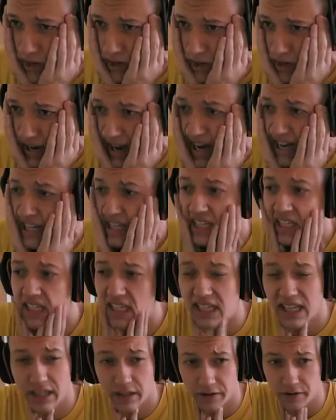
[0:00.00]
I didn't
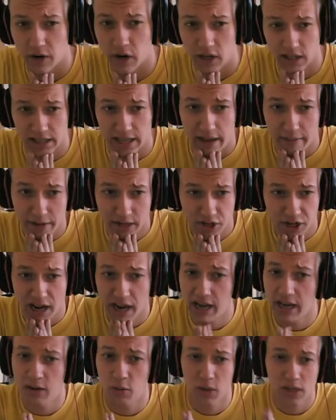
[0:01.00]
see the rocks damage.
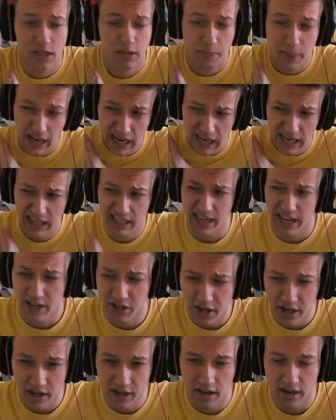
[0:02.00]
I wasn't paying
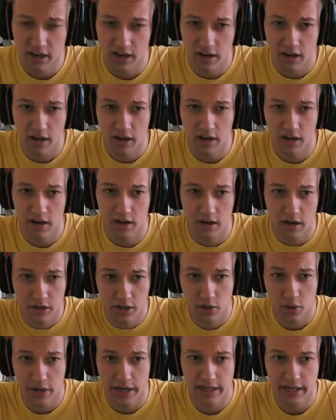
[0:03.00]
attention
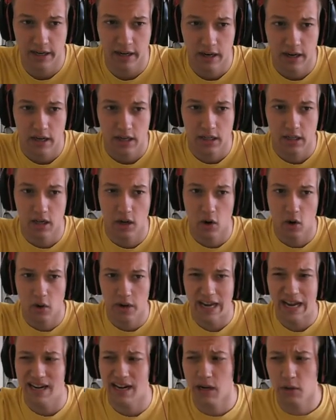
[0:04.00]
to it. So
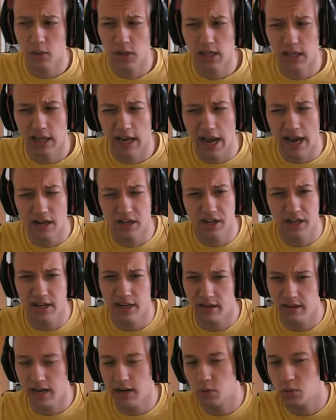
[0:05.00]
yeah, that was
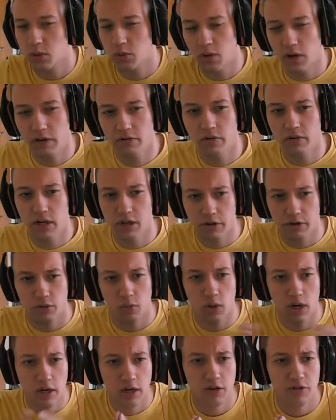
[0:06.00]

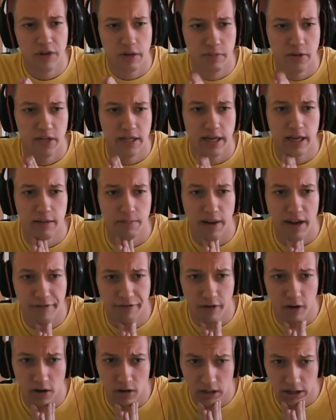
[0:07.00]
100% my
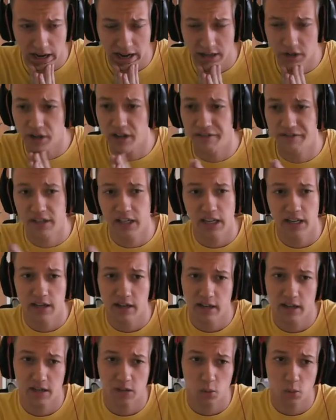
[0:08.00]
fault. I should have seen
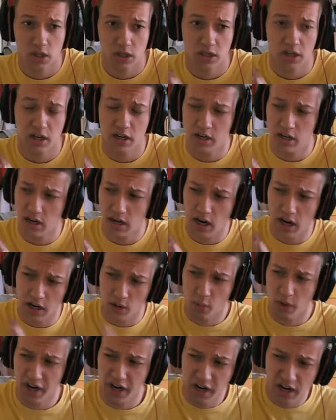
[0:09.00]
that it was an
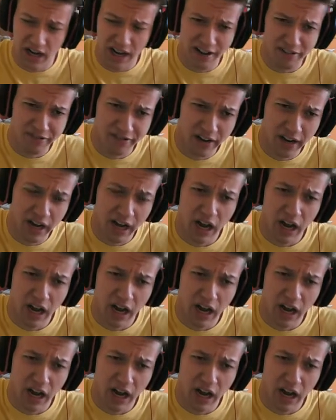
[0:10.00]
unaware Clef.